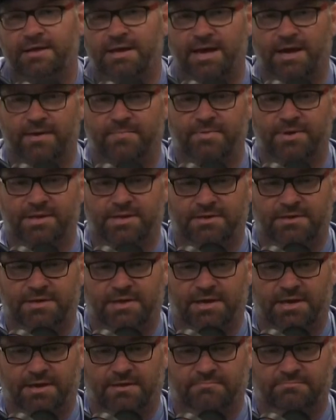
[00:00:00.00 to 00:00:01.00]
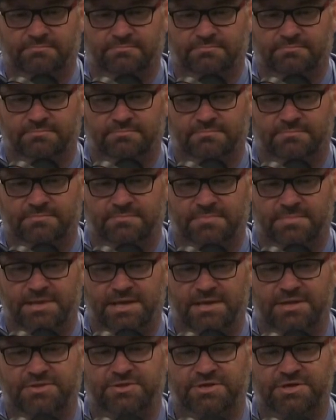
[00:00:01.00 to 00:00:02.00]
Yeah, but
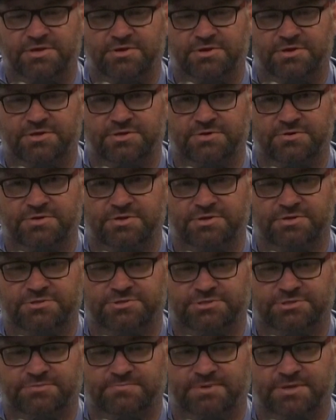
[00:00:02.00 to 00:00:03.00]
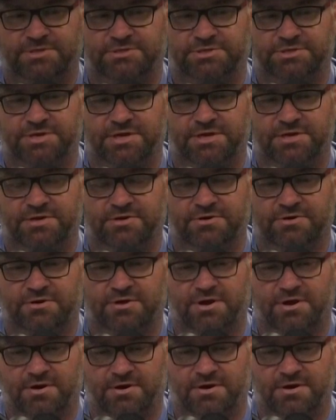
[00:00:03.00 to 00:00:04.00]
anything you can do to your suspension on your
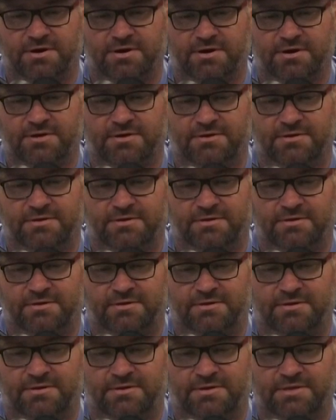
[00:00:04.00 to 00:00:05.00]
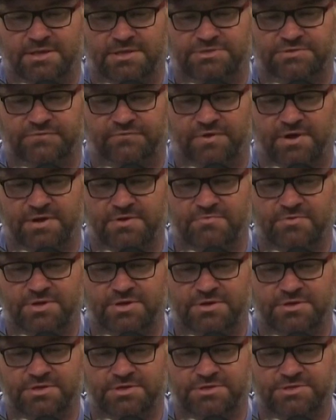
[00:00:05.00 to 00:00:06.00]
car, it's fun when
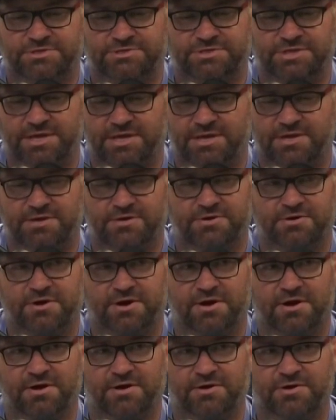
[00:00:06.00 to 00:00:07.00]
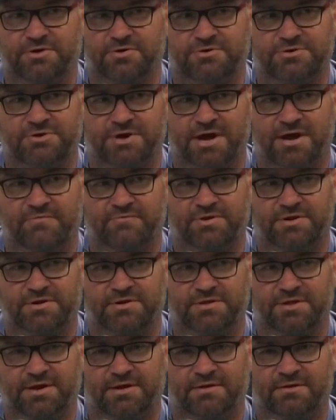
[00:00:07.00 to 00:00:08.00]
you can just get in your car and go drive it and
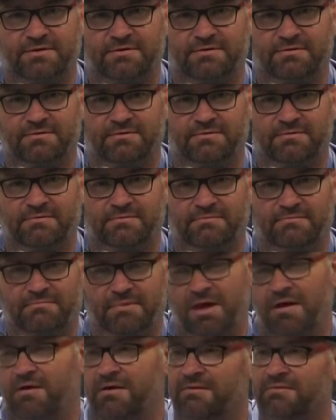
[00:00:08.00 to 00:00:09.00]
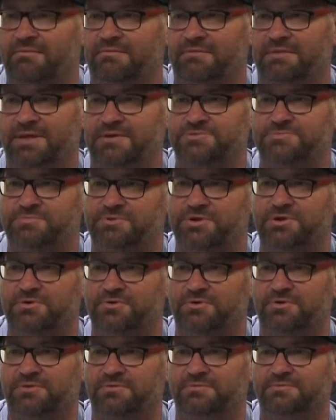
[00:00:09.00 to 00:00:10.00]
you're like, oh, that was pretty
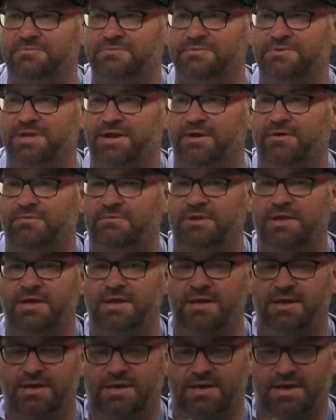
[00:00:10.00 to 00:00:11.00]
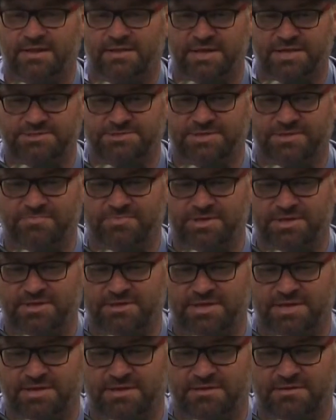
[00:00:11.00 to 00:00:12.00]
cool, And that's
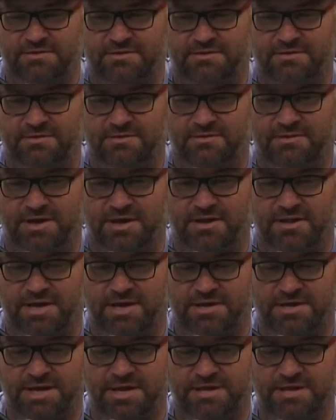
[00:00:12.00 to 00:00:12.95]
something that, unlike